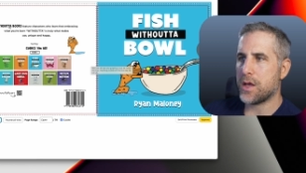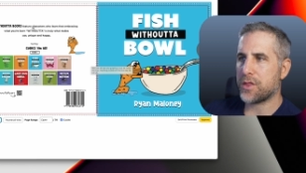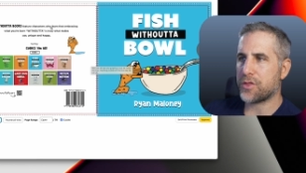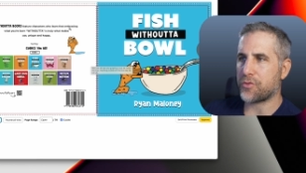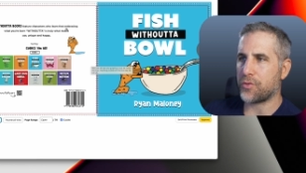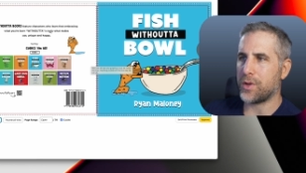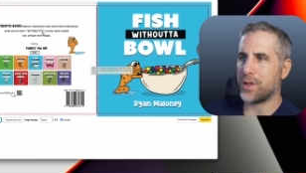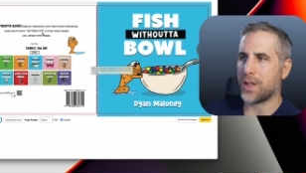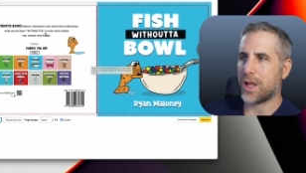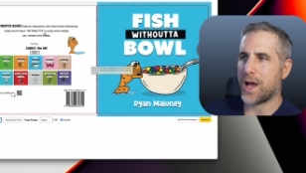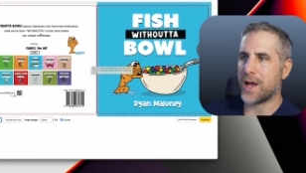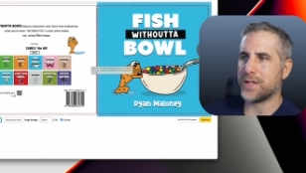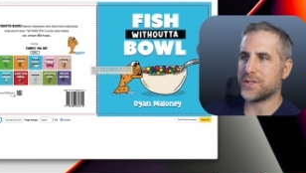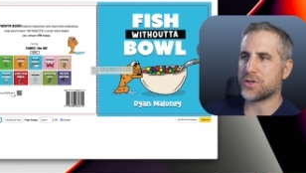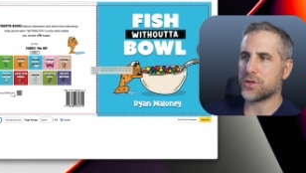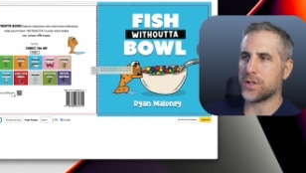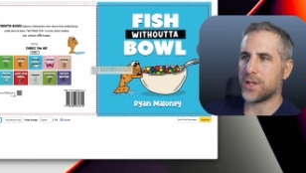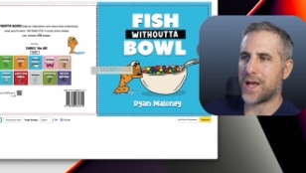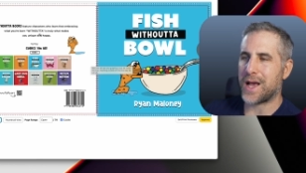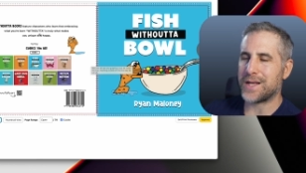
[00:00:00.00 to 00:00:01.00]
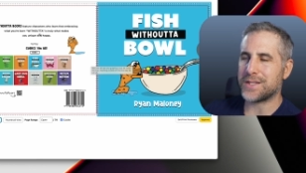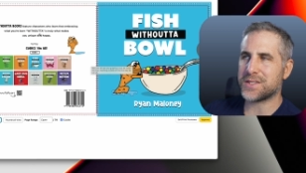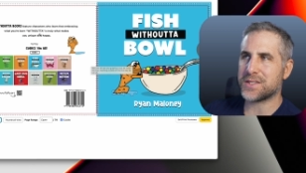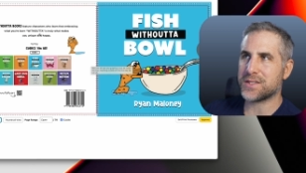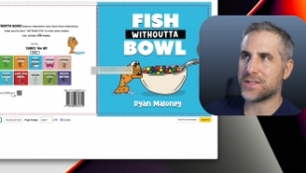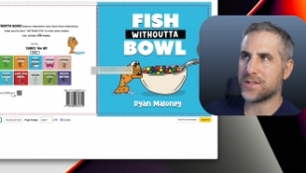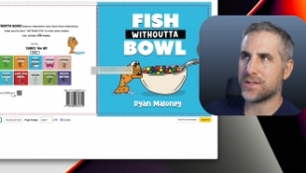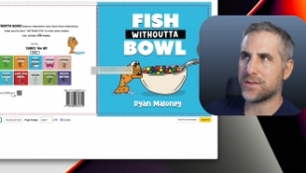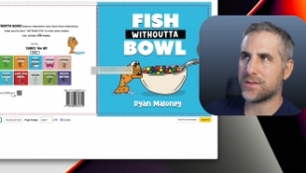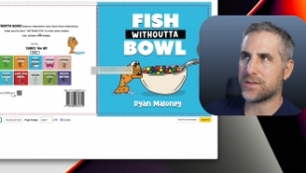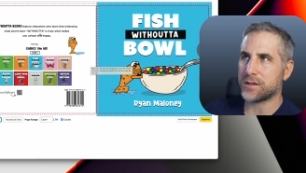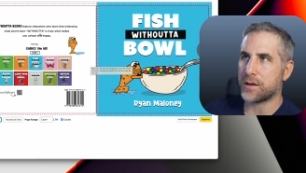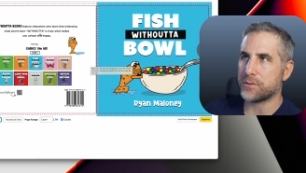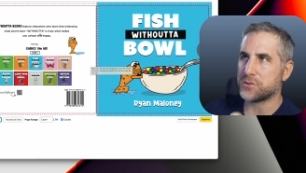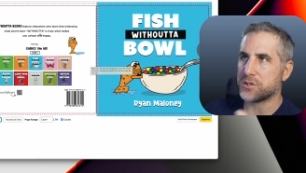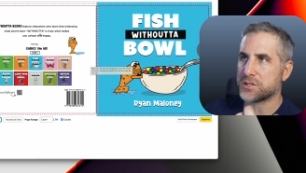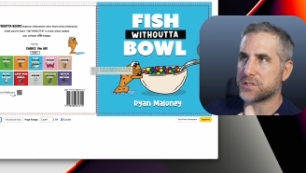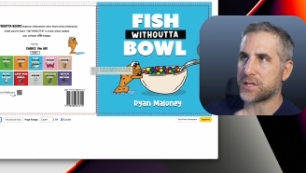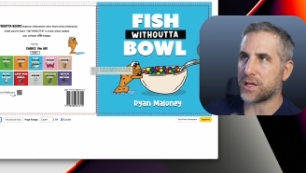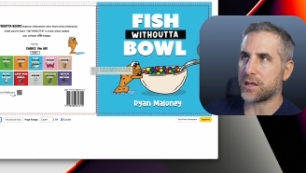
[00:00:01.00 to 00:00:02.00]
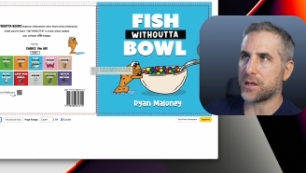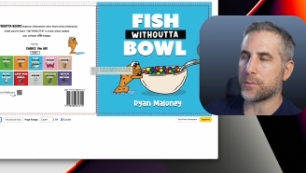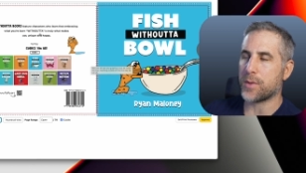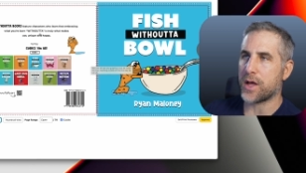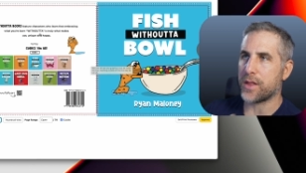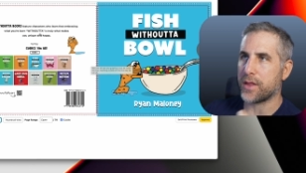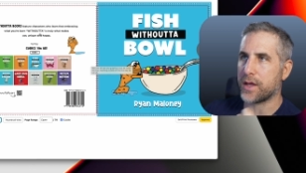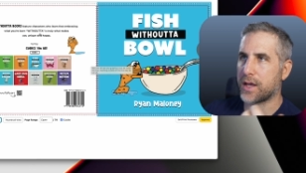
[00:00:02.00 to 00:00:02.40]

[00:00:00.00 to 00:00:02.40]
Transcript: Three lines or less, of just thinking about